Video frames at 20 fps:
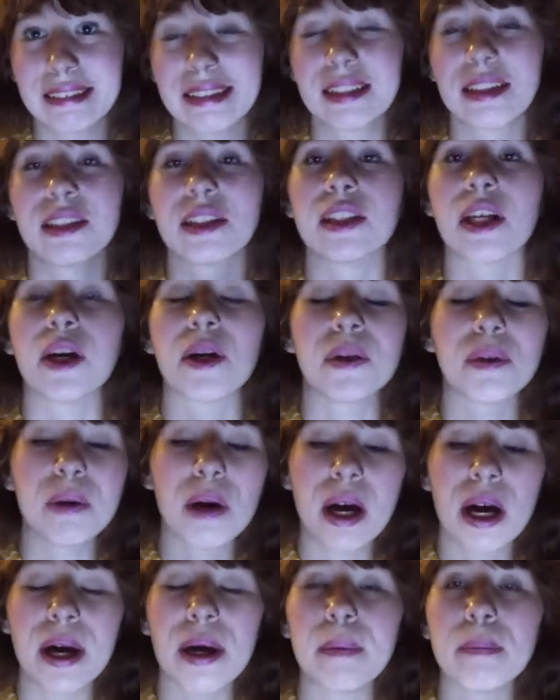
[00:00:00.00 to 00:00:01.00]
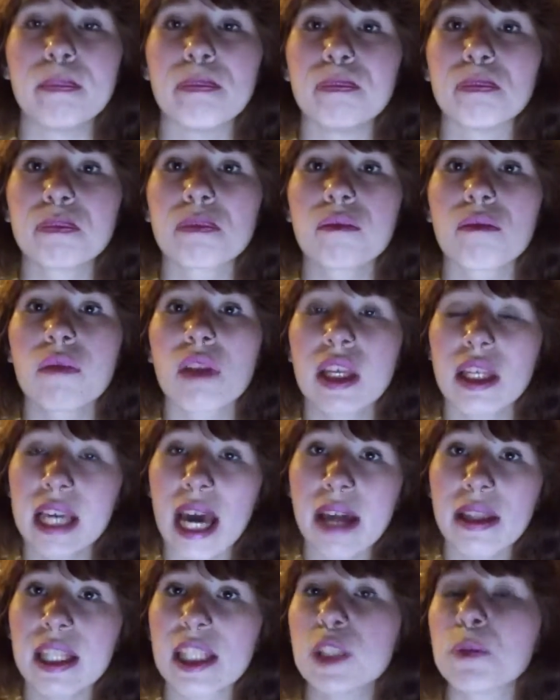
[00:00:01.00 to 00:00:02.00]
So,
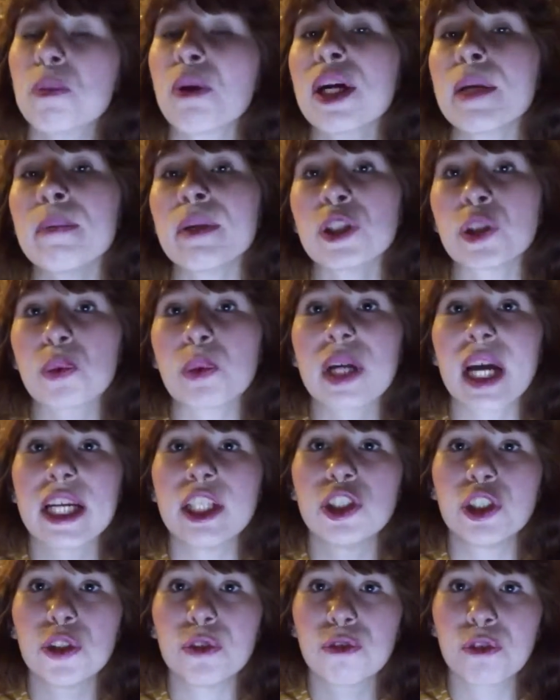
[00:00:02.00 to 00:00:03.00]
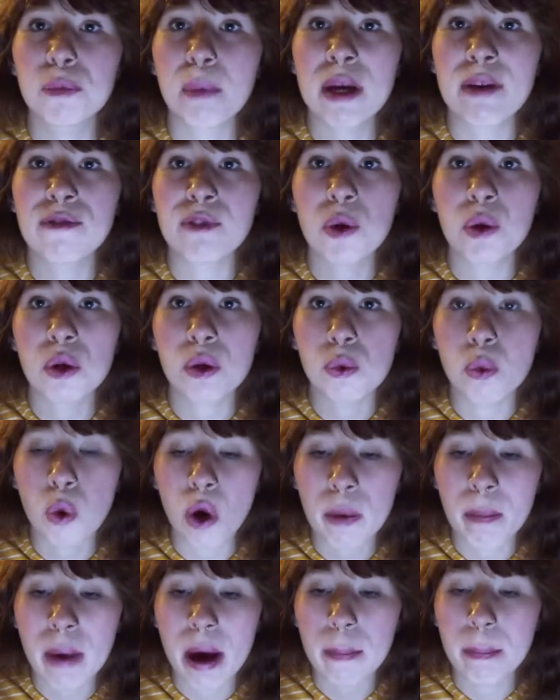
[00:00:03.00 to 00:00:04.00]
yeah, that's pretty much what I do for my vocal
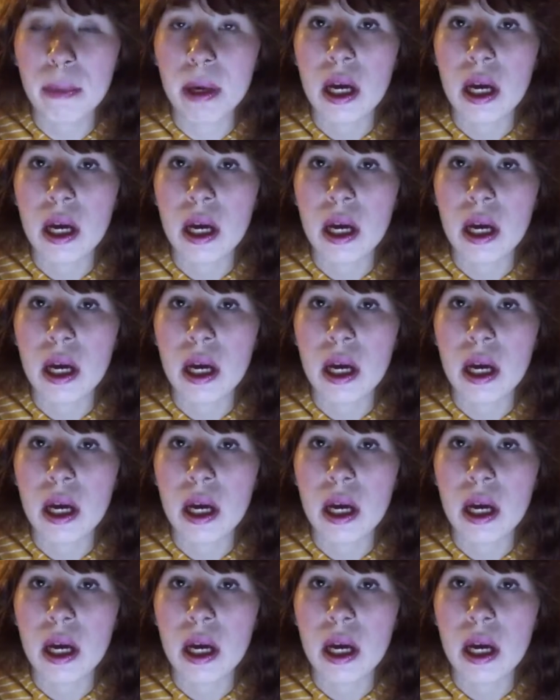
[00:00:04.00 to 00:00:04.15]
warm-up.